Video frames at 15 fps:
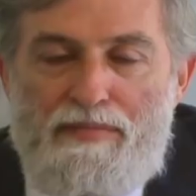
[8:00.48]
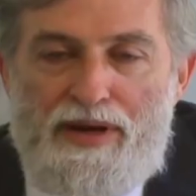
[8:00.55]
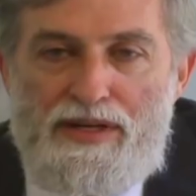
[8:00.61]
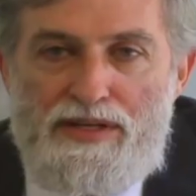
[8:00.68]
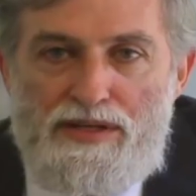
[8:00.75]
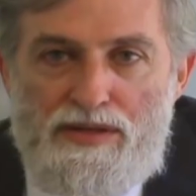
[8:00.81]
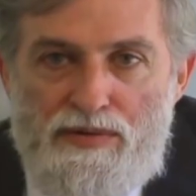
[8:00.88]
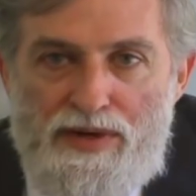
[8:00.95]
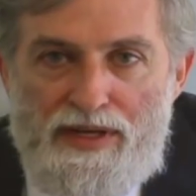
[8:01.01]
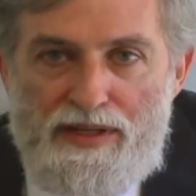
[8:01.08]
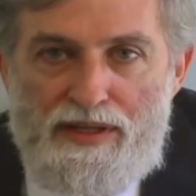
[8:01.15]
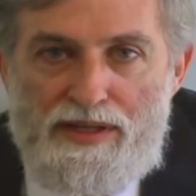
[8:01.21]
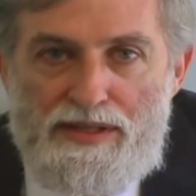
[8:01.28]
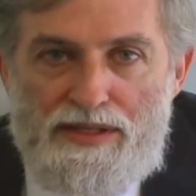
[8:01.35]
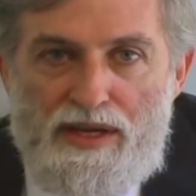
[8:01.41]
by doing
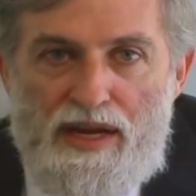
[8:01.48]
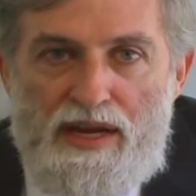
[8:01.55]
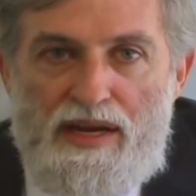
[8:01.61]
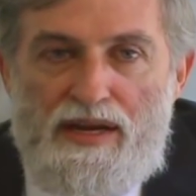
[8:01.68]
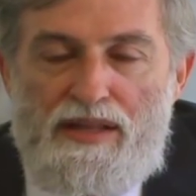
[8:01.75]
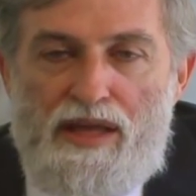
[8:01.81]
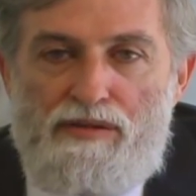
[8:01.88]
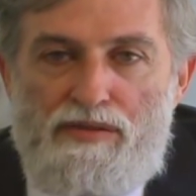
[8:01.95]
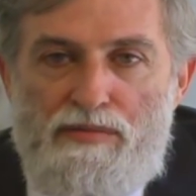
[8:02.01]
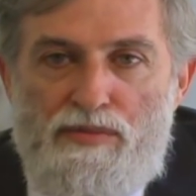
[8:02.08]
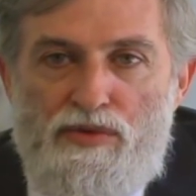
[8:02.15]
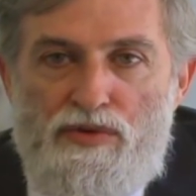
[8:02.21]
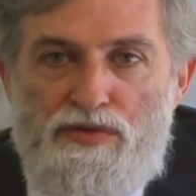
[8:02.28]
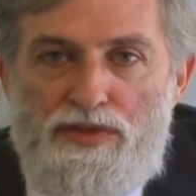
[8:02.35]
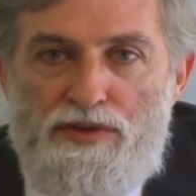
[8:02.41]
this, they
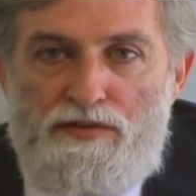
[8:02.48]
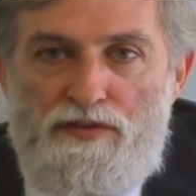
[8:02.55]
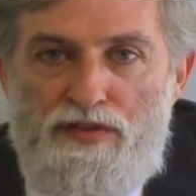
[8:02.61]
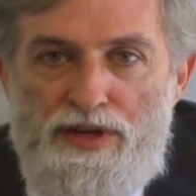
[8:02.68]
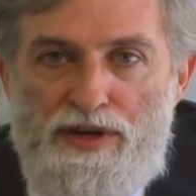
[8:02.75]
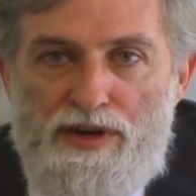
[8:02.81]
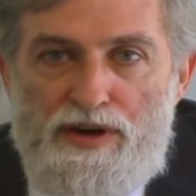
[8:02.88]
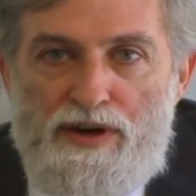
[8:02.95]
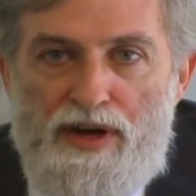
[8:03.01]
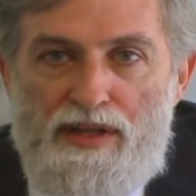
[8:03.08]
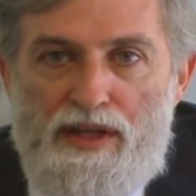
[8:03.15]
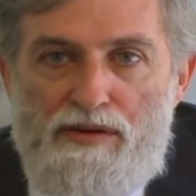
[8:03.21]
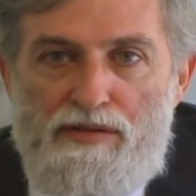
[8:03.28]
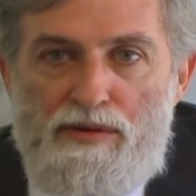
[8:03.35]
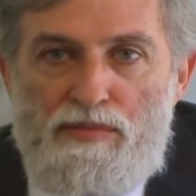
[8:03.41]
remove the fear, and
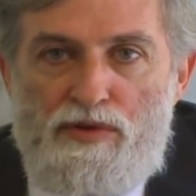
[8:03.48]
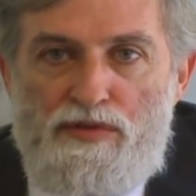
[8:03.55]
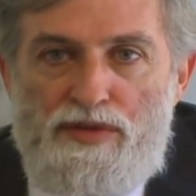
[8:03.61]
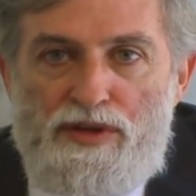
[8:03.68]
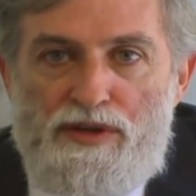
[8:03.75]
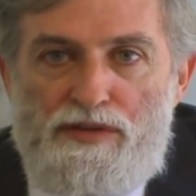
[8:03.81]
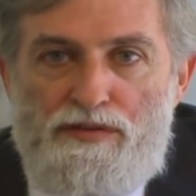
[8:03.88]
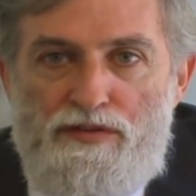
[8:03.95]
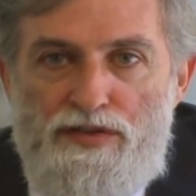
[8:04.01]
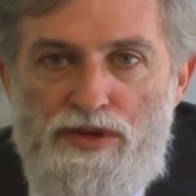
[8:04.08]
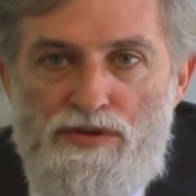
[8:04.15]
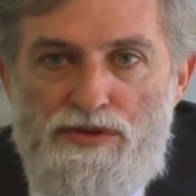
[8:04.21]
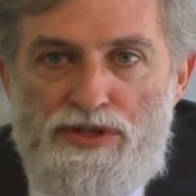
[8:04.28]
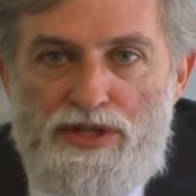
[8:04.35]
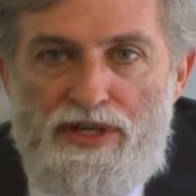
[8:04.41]
they remove the
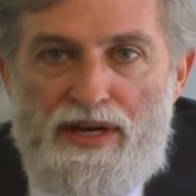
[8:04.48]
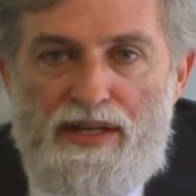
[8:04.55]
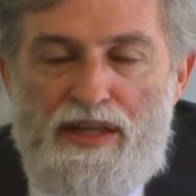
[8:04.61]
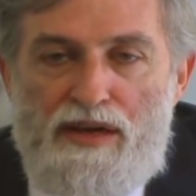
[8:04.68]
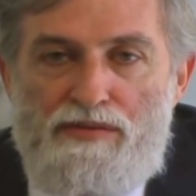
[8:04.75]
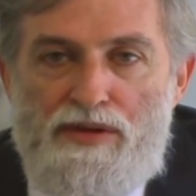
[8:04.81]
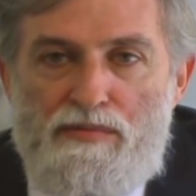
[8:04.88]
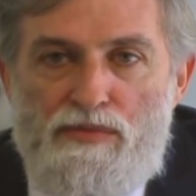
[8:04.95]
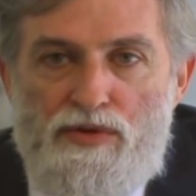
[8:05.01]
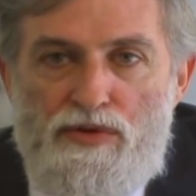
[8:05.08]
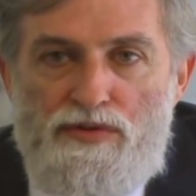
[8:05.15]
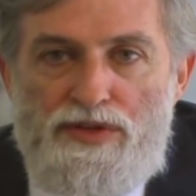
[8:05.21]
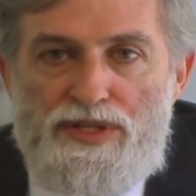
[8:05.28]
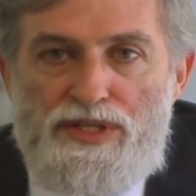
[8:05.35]
confusion, and they remove the